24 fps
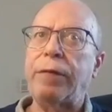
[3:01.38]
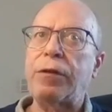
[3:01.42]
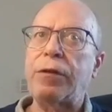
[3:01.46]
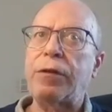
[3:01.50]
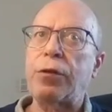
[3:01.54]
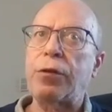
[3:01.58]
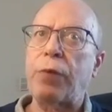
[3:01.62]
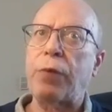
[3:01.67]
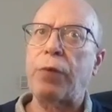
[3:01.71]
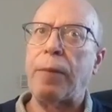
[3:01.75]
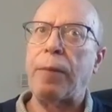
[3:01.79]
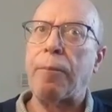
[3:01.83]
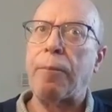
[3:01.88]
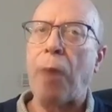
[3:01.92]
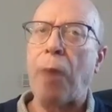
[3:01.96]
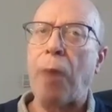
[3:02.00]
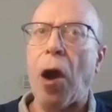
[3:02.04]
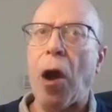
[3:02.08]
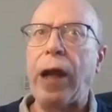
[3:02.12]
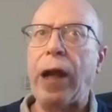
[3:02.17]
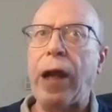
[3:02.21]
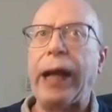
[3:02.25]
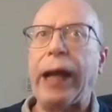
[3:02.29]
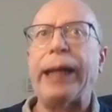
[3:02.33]
is when
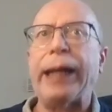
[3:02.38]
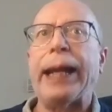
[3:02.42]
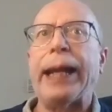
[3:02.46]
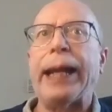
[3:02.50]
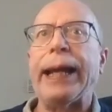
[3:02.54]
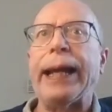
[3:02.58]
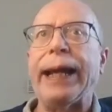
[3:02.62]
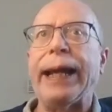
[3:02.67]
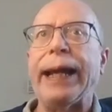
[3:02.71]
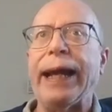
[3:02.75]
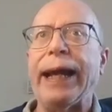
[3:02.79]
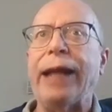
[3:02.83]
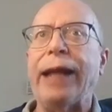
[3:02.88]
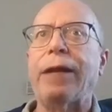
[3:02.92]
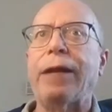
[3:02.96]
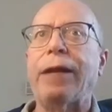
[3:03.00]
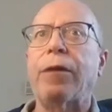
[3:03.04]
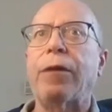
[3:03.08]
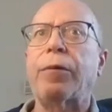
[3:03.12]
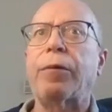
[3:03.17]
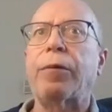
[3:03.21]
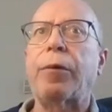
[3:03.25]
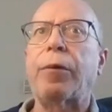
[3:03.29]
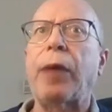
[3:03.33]
Bach and
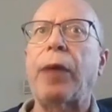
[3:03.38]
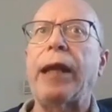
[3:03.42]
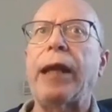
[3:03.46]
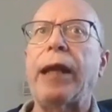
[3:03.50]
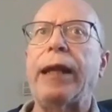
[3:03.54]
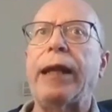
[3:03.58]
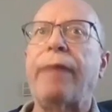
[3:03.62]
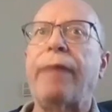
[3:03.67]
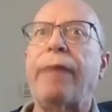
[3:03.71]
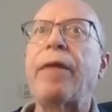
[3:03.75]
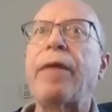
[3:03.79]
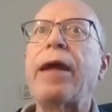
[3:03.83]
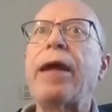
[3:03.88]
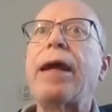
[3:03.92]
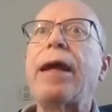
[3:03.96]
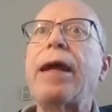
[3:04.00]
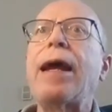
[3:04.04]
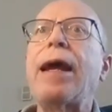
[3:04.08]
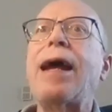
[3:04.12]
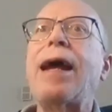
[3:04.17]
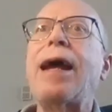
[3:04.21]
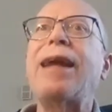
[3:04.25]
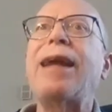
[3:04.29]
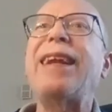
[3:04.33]
Handel were writing.
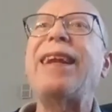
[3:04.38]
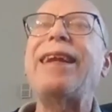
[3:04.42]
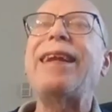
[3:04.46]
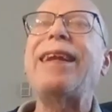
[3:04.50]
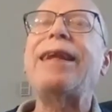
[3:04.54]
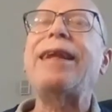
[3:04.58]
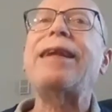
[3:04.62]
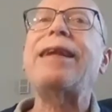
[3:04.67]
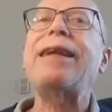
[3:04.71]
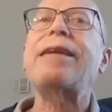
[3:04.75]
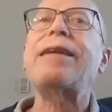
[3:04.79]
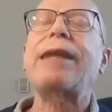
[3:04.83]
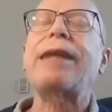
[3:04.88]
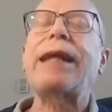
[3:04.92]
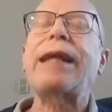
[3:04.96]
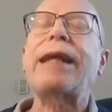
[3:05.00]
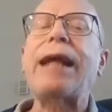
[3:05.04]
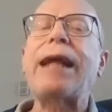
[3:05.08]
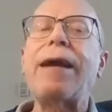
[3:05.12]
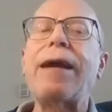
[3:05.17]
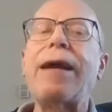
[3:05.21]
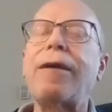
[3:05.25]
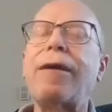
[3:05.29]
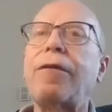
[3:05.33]
And it is
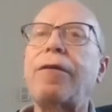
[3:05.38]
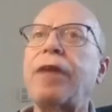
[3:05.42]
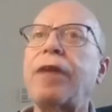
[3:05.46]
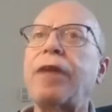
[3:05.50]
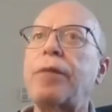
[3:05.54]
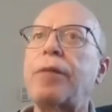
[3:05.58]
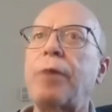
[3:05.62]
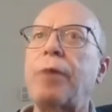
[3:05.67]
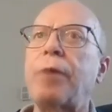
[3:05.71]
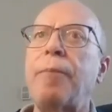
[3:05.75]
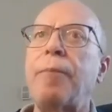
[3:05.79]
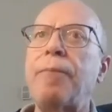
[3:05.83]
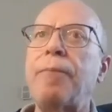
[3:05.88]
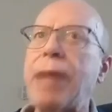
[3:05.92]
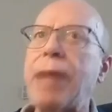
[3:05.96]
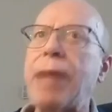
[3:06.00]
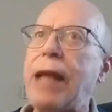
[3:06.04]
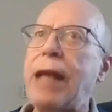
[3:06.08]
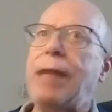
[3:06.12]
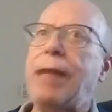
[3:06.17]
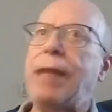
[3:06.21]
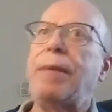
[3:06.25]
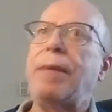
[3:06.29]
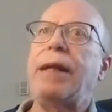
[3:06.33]
characterized by
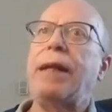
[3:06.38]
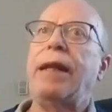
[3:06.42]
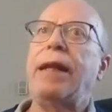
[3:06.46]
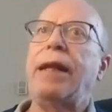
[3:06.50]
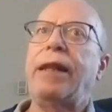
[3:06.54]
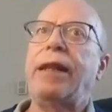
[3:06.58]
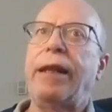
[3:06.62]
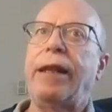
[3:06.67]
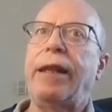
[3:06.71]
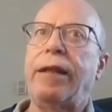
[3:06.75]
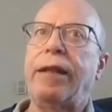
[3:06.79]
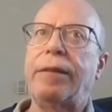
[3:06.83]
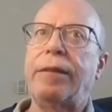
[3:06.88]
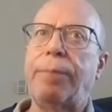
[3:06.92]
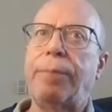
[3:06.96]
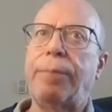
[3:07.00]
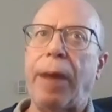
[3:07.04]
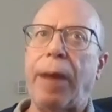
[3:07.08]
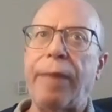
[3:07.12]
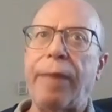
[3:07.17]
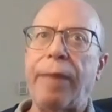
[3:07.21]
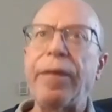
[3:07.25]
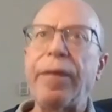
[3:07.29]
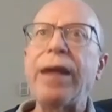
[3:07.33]
many, many things,
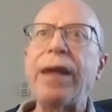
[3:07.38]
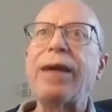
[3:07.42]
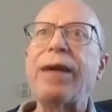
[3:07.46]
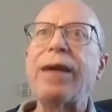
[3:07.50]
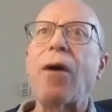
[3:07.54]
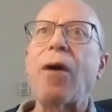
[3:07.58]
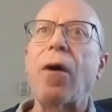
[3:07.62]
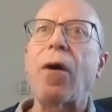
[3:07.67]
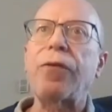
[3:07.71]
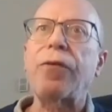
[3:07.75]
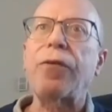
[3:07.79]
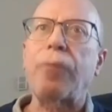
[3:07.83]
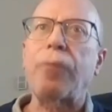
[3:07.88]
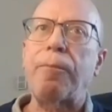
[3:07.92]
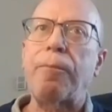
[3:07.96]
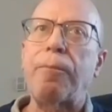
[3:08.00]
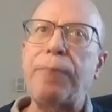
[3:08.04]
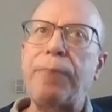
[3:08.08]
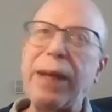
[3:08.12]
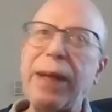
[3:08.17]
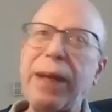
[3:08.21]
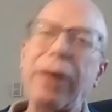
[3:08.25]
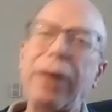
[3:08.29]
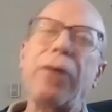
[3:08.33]
but also
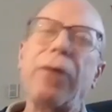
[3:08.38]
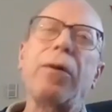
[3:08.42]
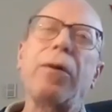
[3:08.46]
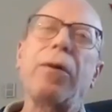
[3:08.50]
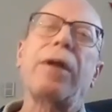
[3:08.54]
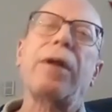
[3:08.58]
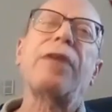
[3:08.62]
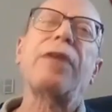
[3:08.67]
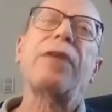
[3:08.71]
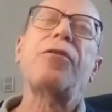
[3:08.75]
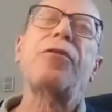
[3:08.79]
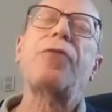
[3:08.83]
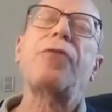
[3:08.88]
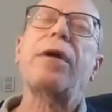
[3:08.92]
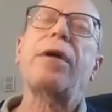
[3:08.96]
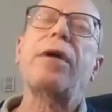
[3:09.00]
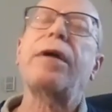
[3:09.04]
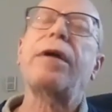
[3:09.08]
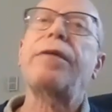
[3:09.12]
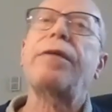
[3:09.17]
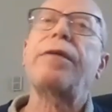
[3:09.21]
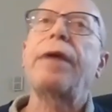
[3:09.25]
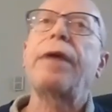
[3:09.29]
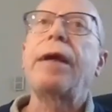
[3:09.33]
bigger
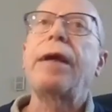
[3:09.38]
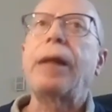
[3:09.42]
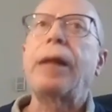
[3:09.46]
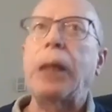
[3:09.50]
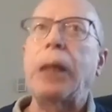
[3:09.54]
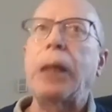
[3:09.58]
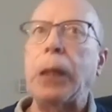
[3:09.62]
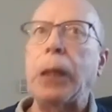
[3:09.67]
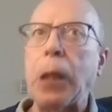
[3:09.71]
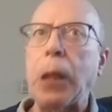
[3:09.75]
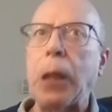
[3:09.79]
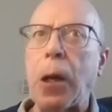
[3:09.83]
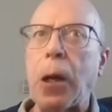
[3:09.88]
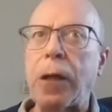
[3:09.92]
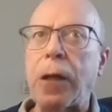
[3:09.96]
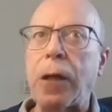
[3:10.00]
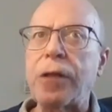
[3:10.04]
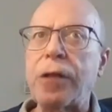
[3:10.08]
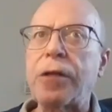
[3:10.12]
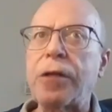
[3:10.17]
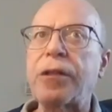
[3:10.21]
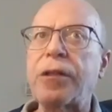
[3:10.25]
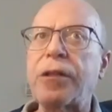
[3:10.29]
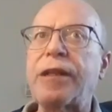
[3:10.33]
orchestras,
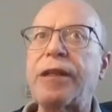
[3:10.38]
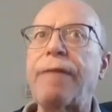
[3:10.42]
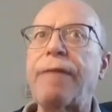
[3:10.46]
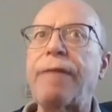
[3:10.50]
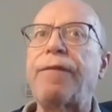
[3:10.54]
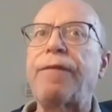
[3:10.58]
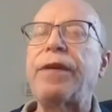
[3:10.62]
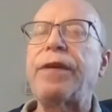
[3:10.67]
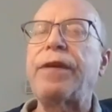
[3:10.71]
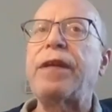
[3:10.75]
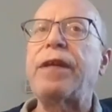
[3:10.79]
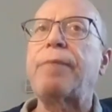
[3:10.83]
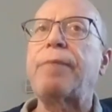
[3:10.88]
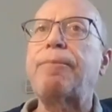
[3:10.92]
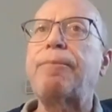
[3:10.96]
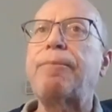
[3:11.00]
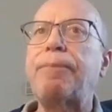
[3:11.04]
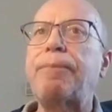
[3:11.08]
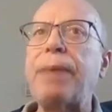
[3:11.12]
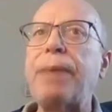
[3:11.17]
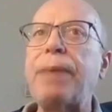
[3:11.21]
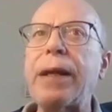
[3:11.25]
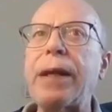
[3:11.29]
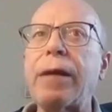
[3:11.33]
larger symphonies,
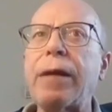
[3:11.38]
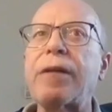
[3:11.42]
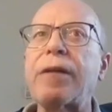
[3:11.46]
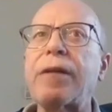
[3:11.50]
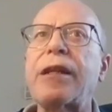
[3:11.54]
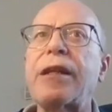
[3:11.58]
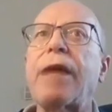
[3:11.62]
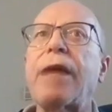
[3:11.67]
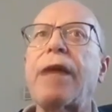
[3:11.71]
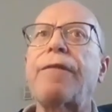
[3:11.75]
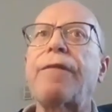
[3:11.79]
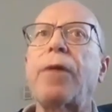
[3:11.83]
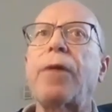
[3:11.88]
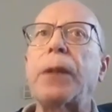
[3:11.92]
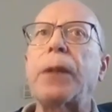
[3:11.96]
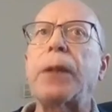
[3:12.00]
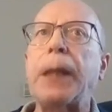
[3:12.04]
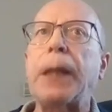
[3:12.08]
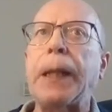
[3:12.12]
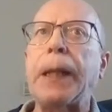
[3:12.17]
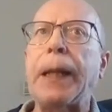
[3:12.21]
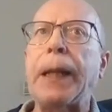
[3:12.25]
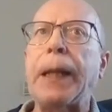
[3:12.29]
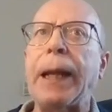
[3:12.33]
bigger stuff
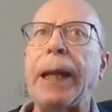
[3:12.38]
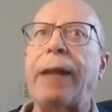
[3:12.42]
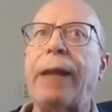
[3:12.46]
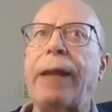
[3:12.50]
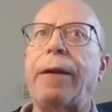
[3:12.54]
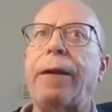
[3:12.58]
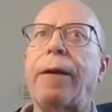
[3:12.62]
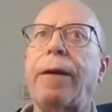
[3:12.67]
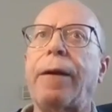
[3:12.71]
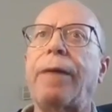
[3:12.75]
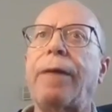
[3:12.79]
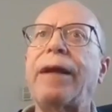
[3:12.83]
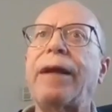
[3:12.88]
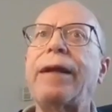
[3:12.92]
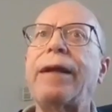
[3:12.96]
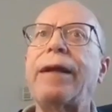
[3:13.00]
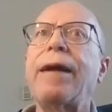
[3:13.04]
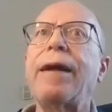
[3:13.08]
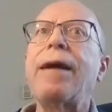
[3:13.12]
altogether, all right?